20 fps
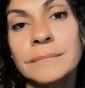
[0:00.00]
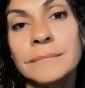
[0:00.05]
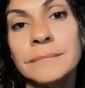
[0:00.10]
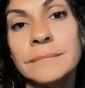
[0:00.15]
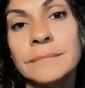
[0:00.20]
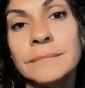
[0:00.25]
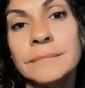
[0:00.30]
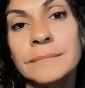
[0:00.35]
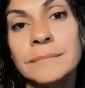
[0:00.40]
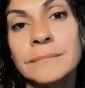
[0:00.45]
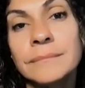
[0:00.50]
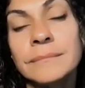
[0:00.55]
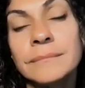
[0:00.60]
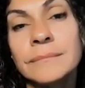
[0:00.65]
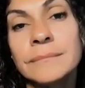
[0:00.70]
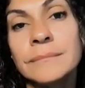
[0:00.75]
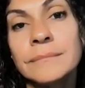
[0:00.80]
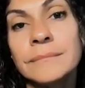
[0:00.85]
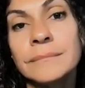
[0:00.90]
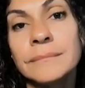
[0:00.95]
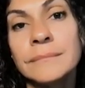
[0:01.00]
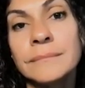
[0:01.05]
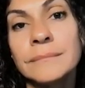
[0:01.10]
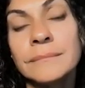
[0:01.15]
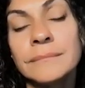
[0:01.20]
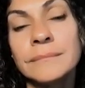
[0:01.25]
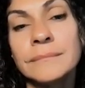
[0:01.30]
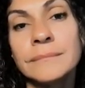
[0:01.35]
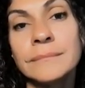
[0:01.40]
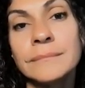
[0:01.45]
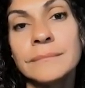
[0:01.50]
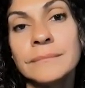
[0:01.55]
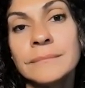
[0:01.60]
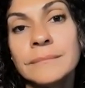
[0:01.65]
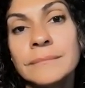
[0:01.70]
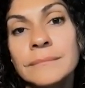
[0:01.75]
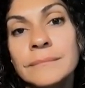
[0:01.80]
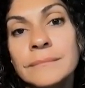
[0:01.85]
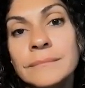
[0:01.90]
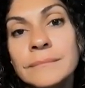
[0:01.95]

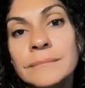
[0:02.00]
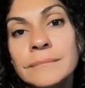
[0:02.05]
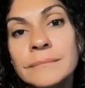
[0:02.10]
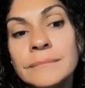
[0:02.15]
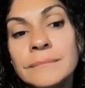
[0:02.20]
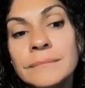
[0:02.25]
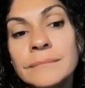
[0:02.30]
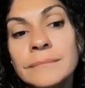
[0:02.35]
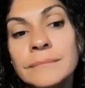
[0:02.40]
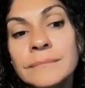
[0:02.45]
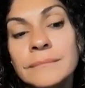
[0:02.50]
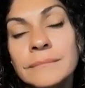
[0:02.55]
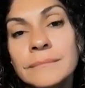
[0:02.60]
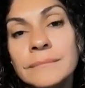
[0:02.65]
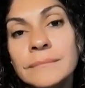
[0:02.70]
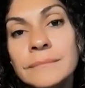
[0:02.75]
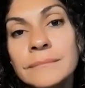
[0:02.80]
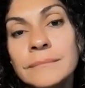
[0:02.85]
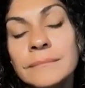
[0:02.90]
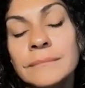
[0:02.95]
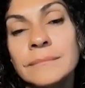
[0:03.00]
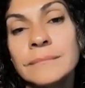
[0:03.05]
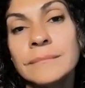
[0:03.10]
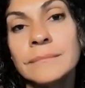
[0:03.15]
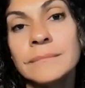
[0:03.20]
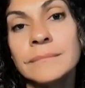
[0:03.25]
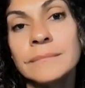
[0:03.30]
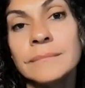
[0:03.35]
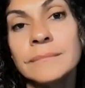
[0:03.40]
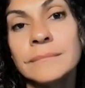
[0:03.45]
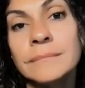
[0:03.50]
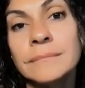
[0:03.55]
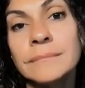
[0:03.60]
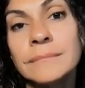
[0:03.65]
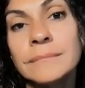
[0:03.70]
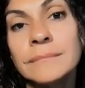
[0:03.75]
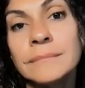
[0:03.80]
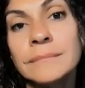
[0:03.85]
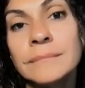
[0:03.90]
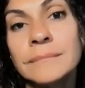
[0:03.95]
This person isn't speaking.